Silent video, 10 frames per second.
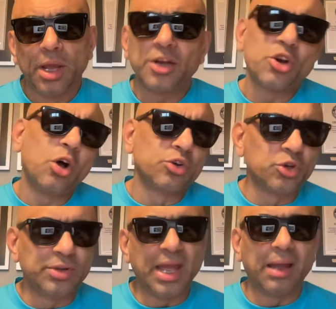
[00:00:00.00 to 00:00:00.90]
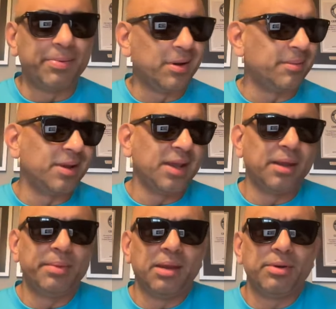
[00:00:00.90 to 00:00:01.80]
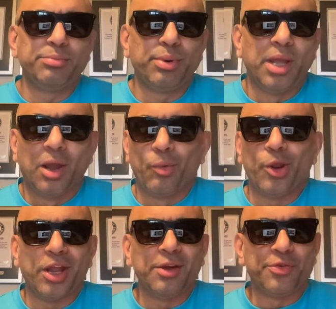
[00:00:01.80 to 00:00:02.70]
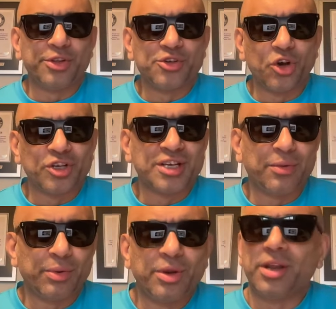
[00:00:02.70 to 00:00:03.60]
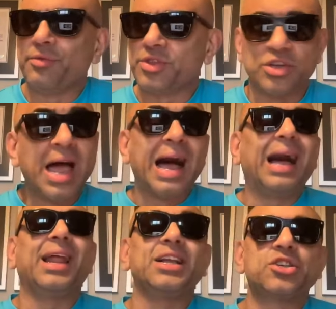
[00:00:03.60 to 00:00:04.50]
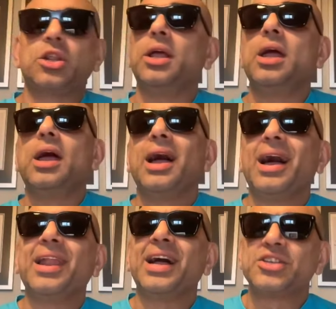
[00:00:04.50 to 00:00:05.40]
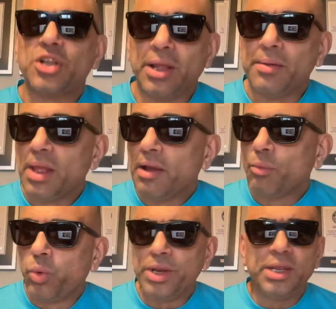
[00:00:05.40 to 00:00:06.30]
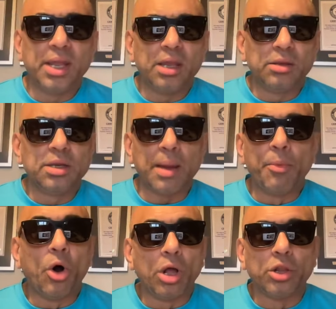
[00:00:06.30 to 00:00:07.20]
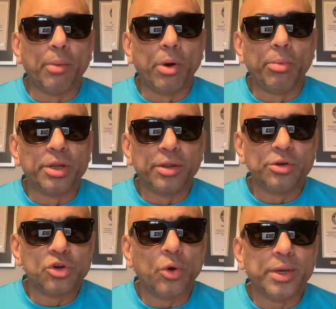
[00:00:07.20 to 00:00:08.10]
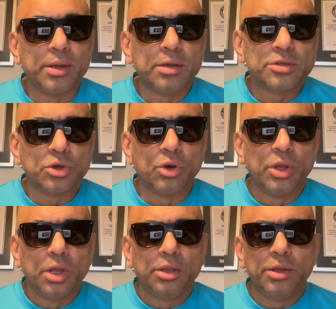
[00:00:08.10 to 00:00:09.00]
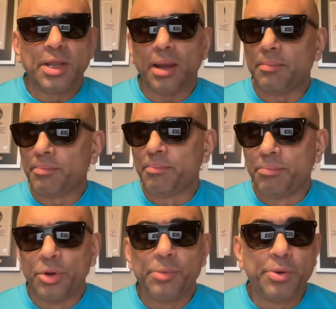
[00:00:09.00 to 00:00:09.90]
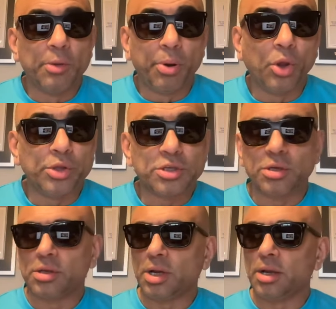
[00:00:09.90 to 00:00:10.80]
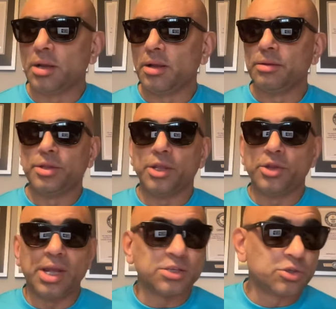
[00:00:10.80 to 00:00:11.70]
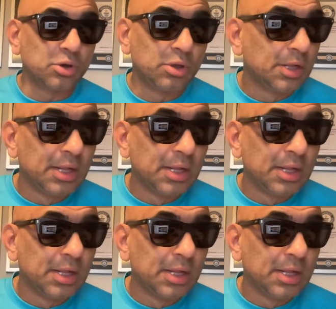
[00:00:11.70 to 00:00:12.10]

A draw will do, yeah. Oh, yeah, man, we, we're not in it for the draws, are we? We're not in it for the... And actually, and actually winning it, you get more, a lot more money than drawing. So you get money per point uh, that you get. So